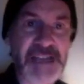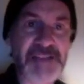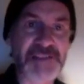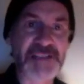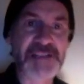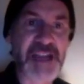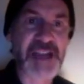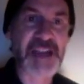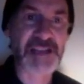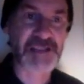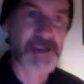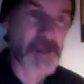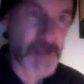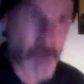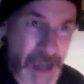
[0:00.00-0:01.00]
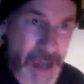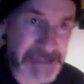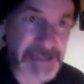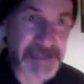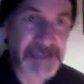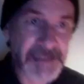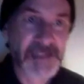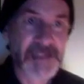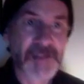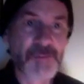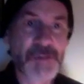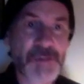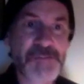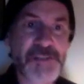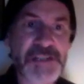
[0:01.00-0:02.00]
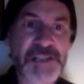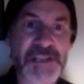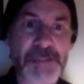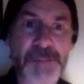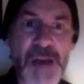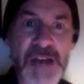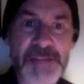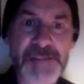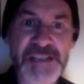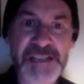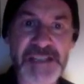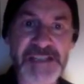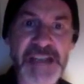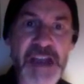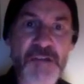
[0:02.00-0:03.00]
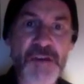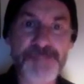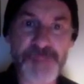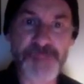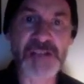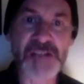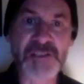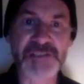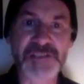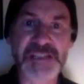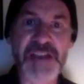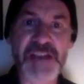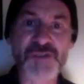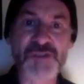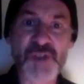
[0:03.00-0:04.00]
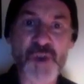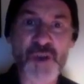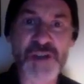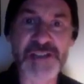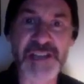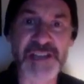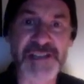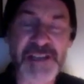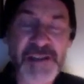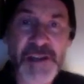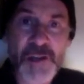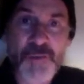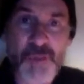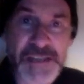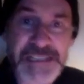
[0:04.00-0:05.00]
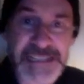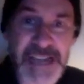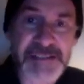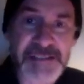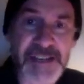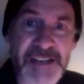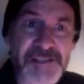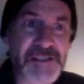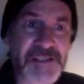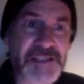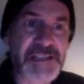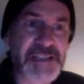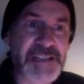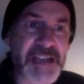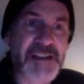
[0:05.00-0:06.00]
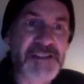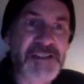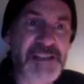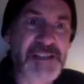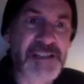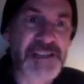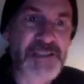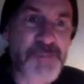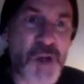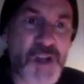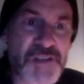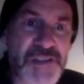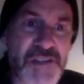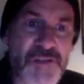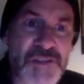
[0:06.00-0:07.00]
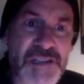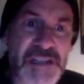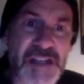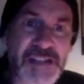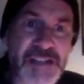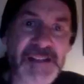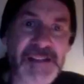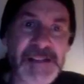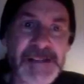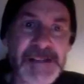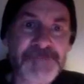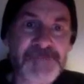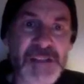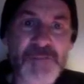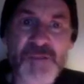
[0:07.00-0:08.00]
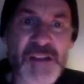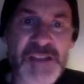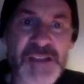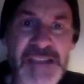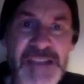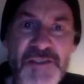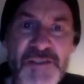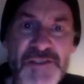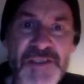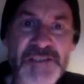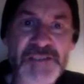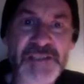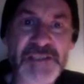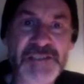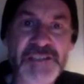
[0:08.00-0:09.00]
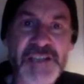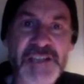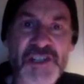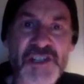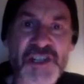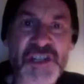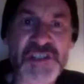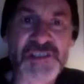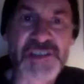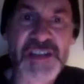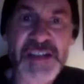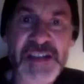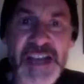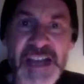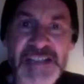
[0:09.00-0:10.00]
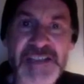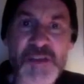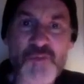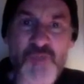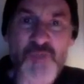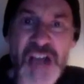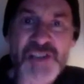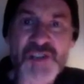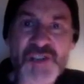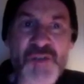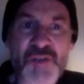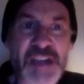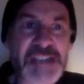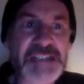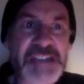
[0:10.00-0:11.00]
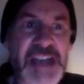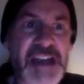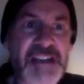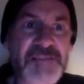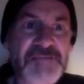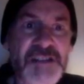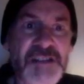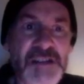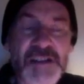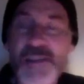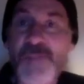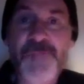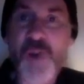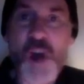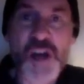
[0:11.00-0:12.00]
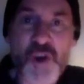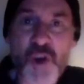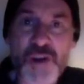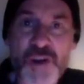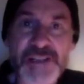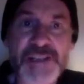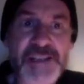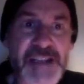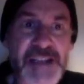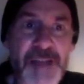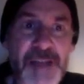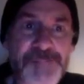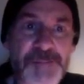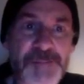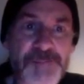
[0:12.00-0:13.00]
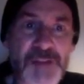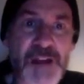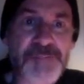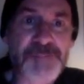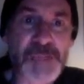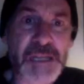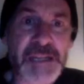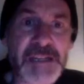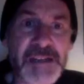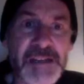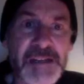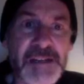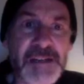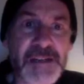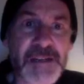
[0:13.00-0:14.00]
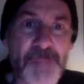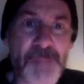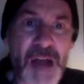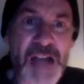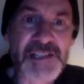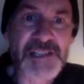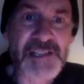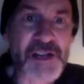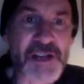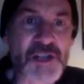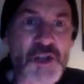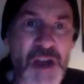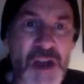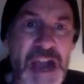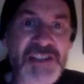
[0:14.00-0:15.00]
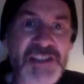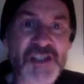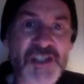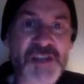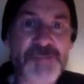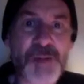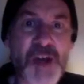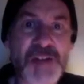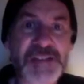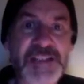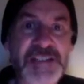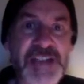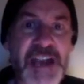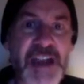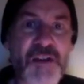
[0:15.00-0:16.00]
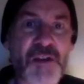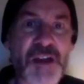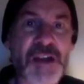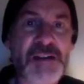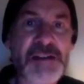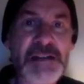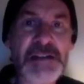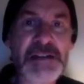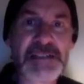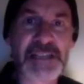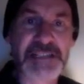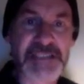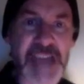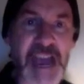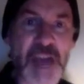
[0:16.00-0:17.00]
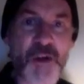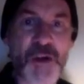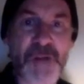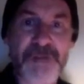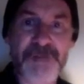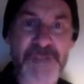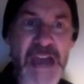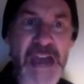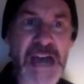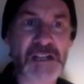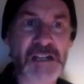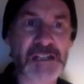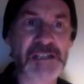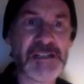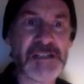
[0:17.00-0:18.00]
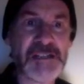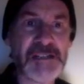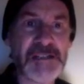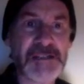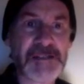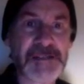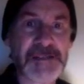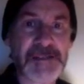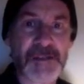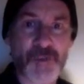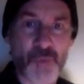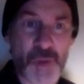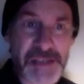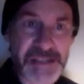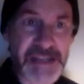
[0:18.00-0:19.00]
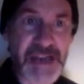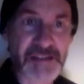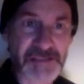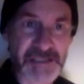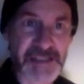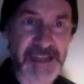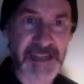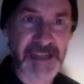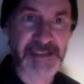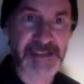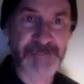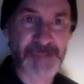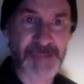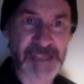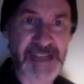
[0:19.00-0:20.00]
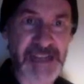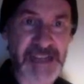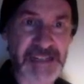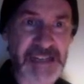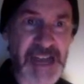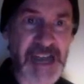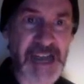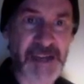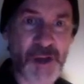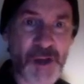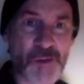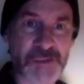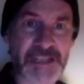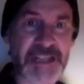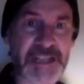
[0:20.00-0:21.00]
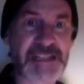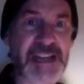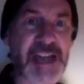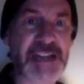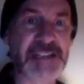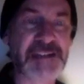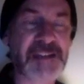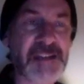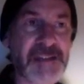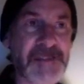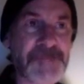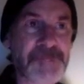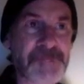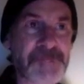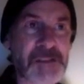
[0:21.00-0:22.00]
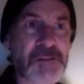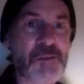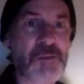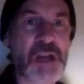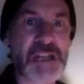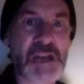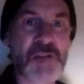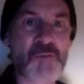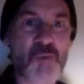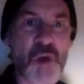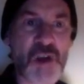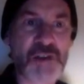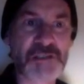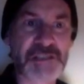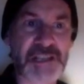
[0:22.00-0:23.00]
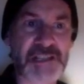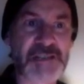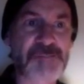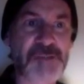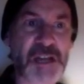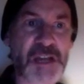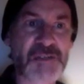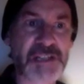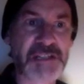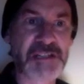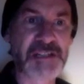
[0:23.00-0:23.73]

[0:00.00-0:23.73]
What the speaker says: the stairs. Quick! We reached the bottom as the tower buckled down towards us. We ducked under the stairs in the small stone cellar. There were 1,000 concussions as the rocks rained down. The foghorn stopped abruptly. The monster crashed upon the tower. The tower fell. We knelt together, MacDunn and I, holding tight, while our world exploded.